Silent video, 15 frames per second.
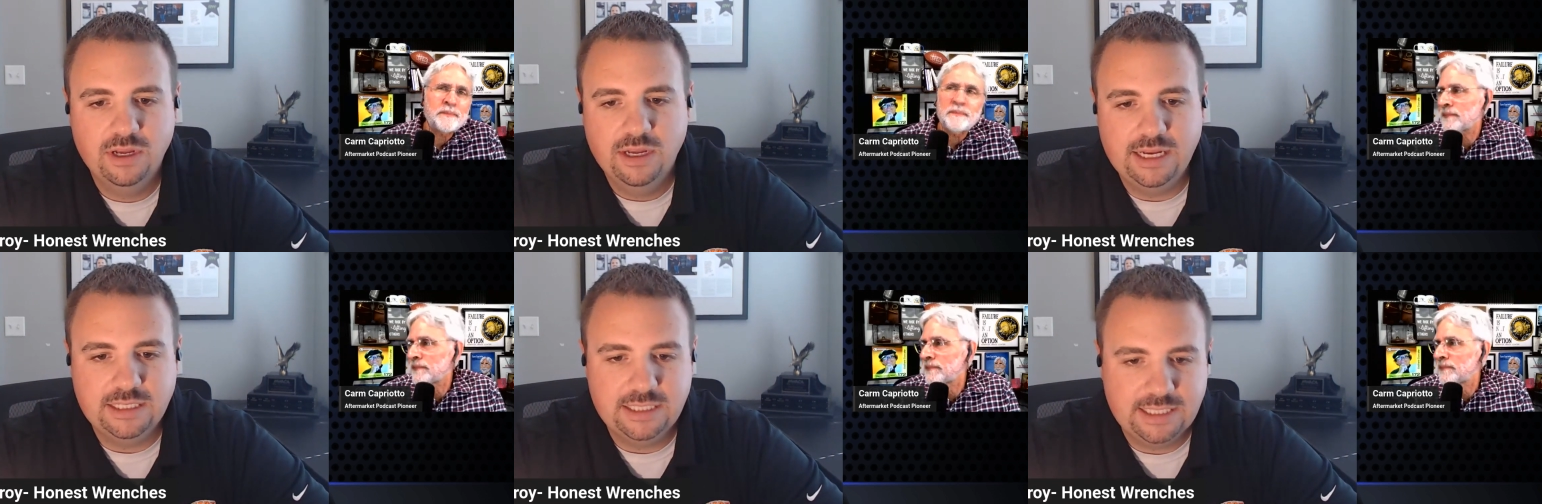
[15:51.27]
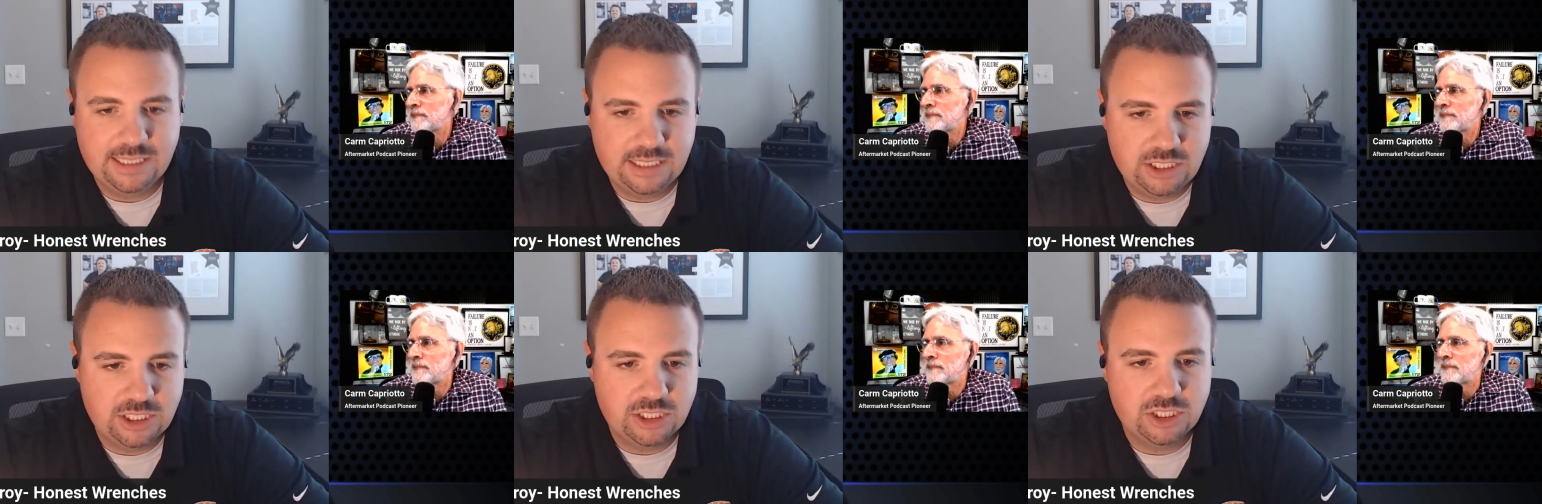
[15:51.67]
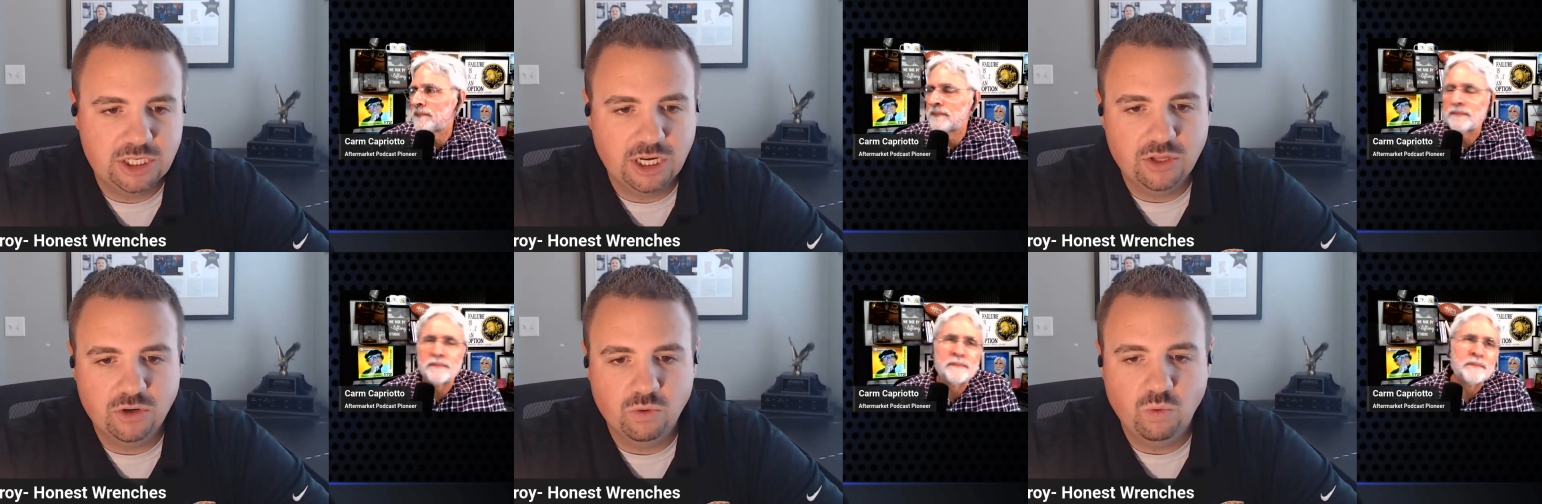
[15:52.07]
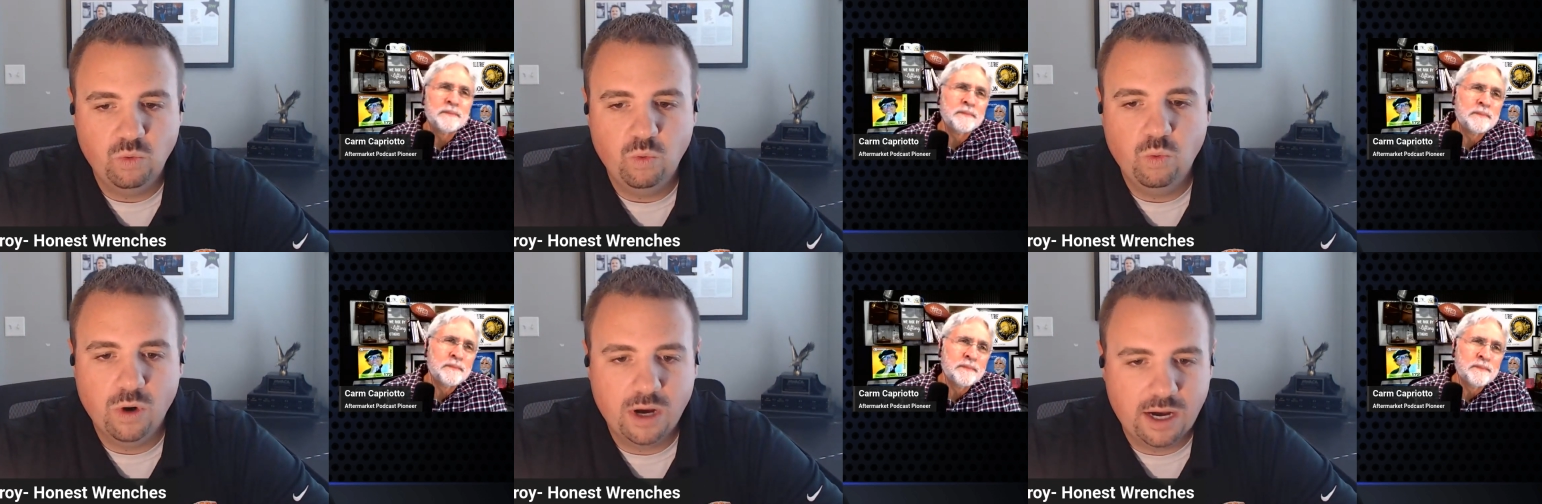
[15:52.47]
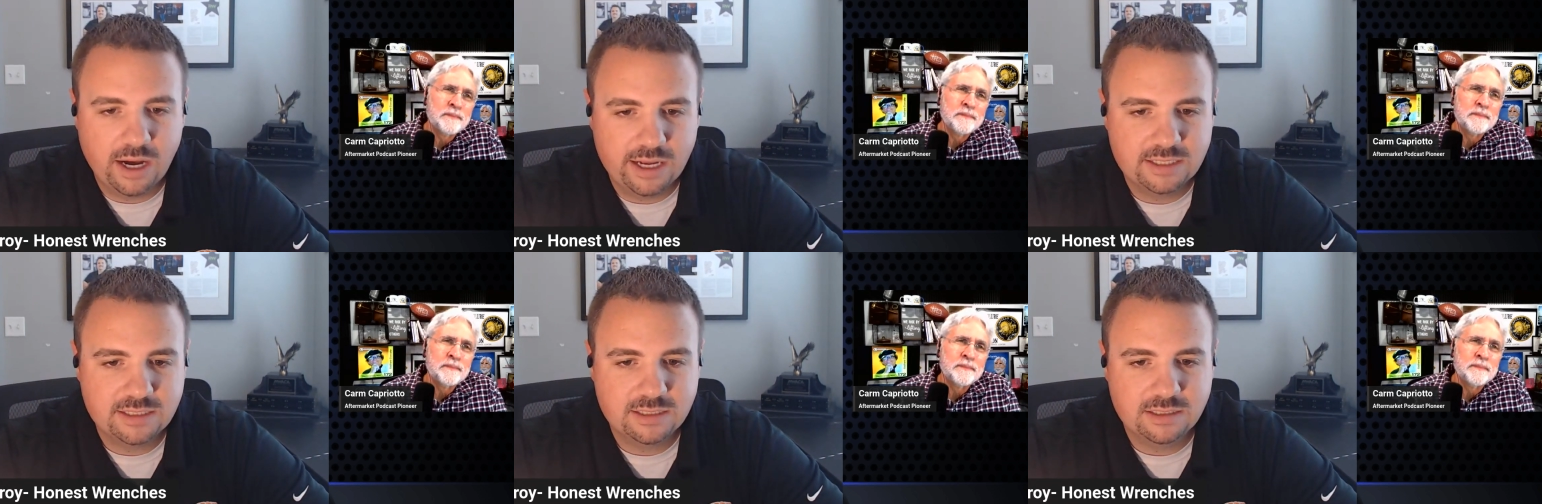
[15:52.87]
Speaker 1: and teach each other
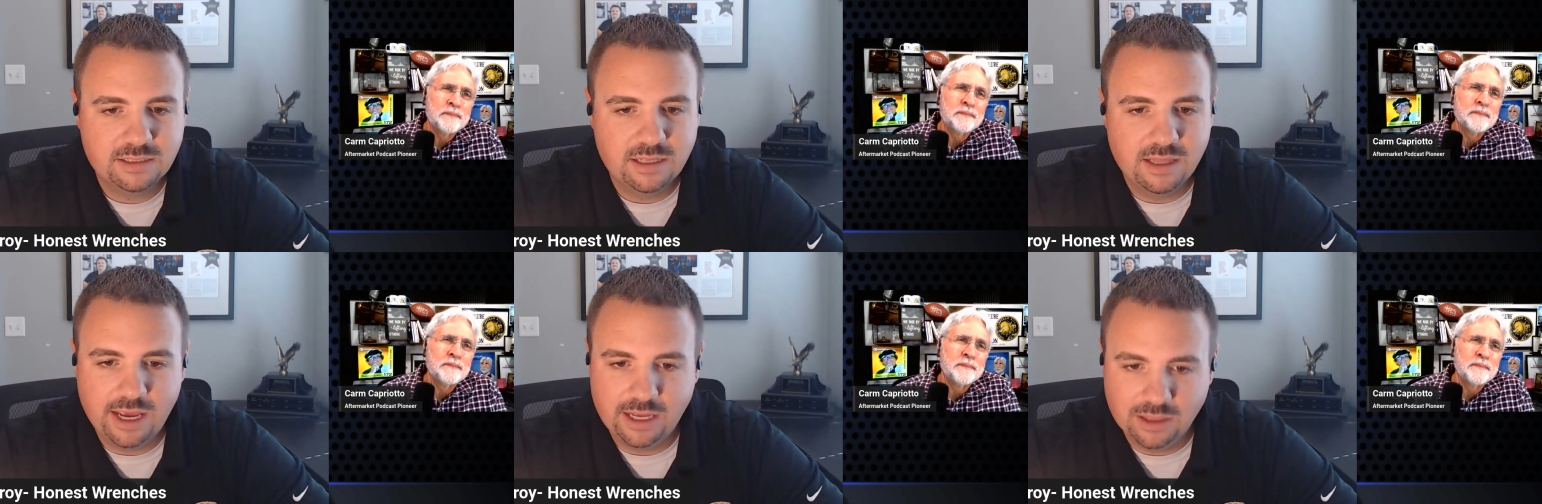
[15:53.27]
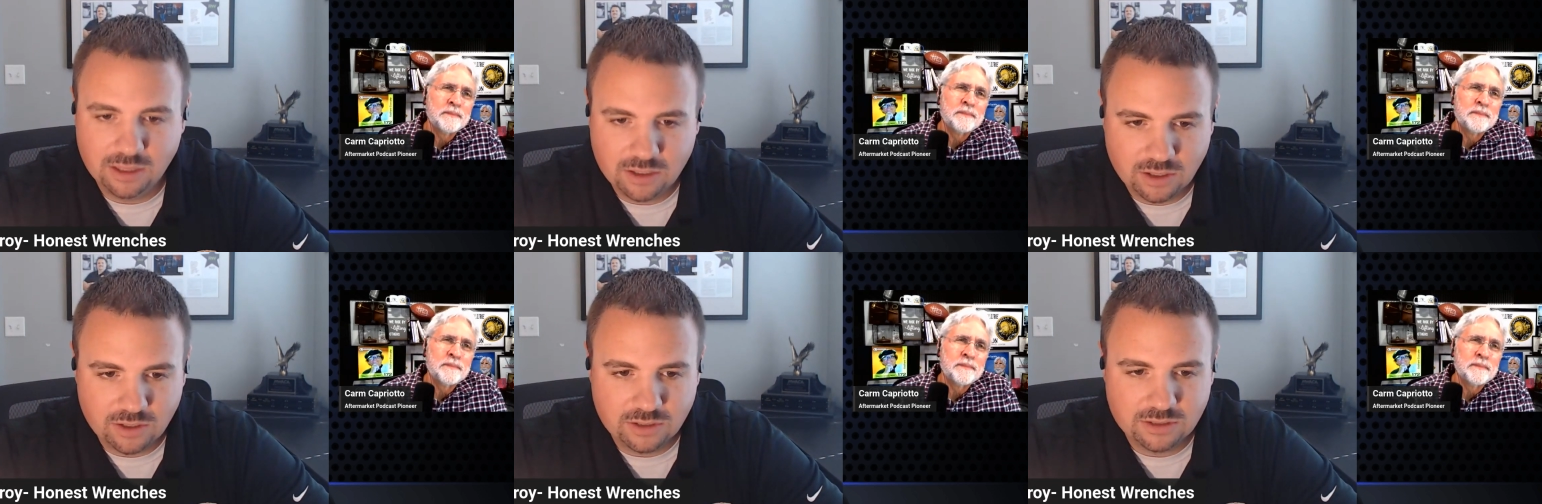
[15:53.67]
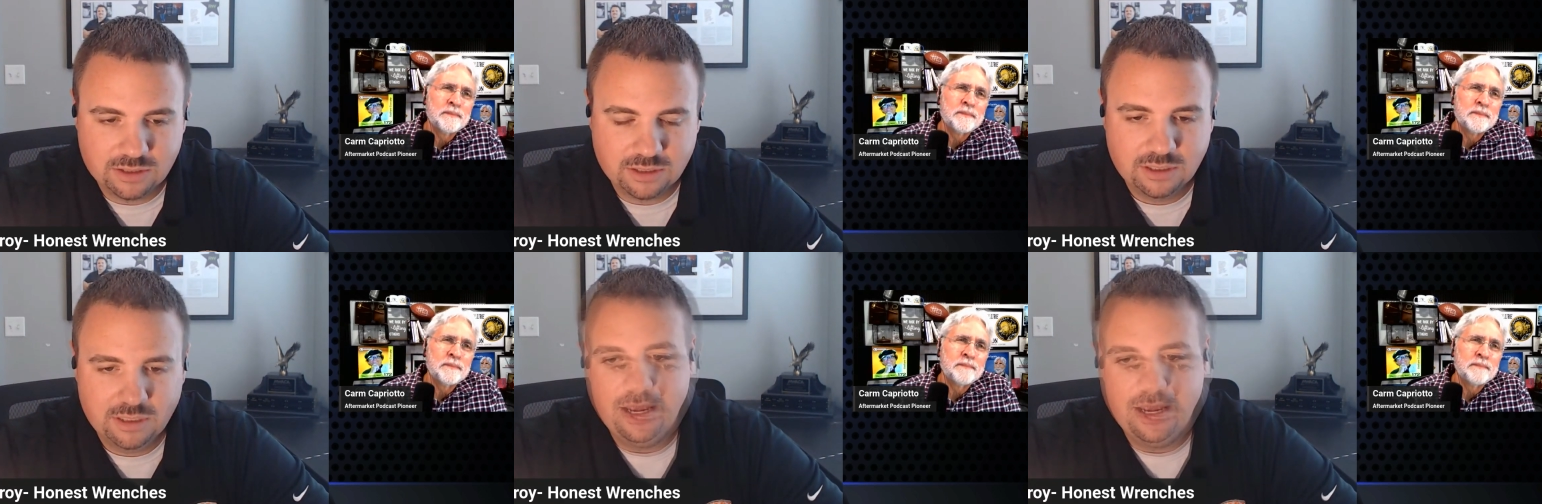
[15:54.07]
what they learned.